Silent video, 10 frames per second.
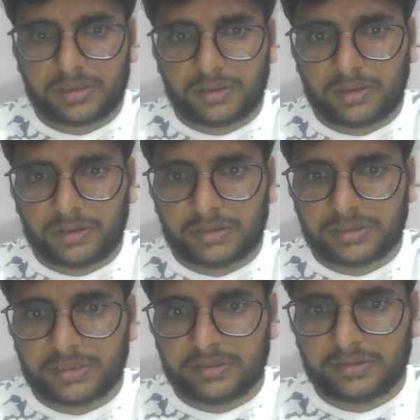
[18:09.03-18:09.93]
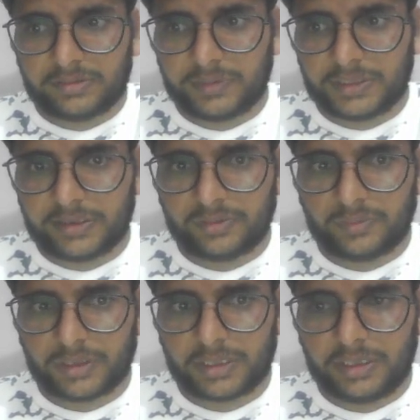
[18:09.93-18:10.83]
on this whether it's
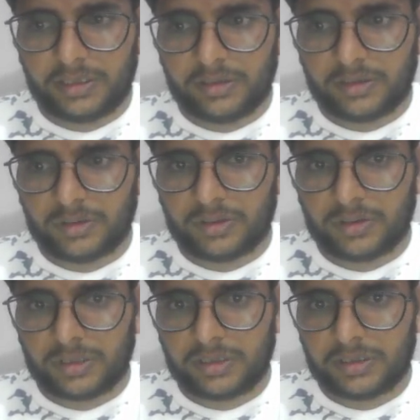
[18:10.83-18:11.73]
working or not.